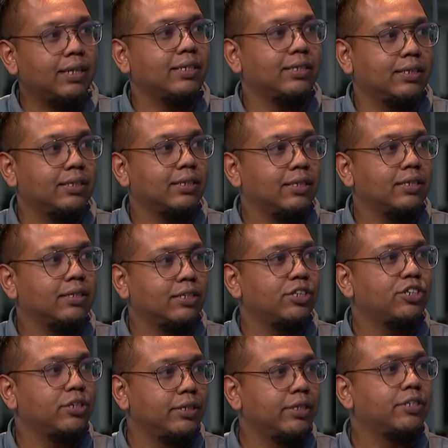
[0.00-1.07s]
its
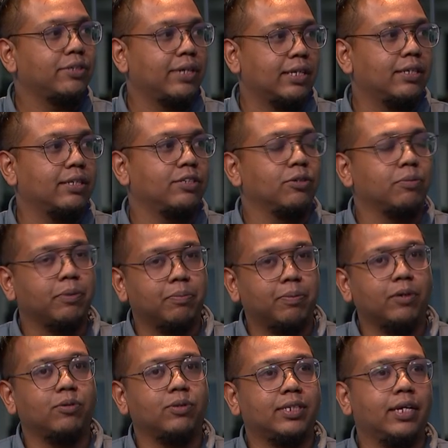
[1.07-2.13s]
detractors, you know,
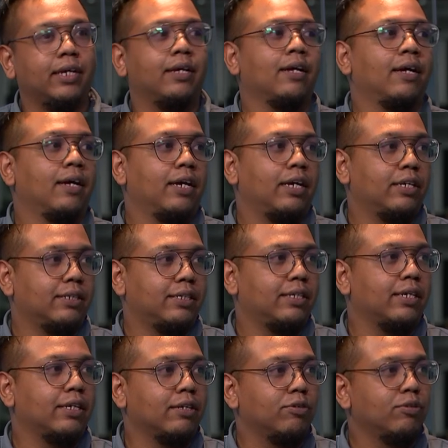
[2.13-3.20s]
people who say
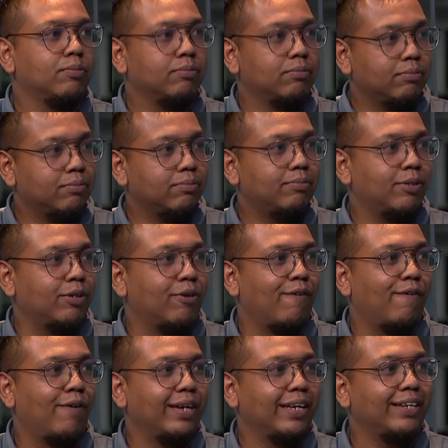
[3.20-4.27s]
sitting in a room, you
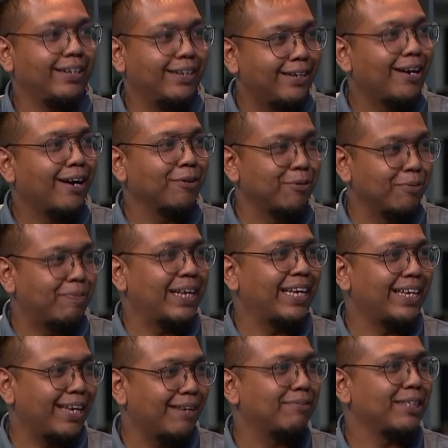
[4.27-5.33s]
know, in a dark room
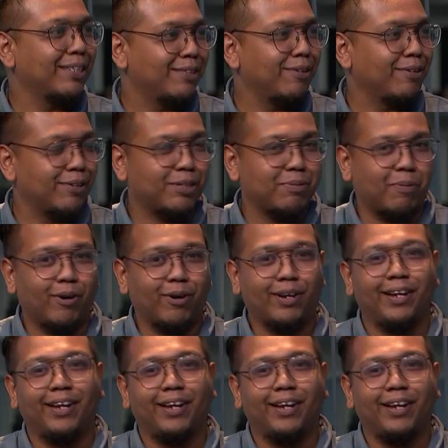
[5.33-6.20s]
playing games is not sport.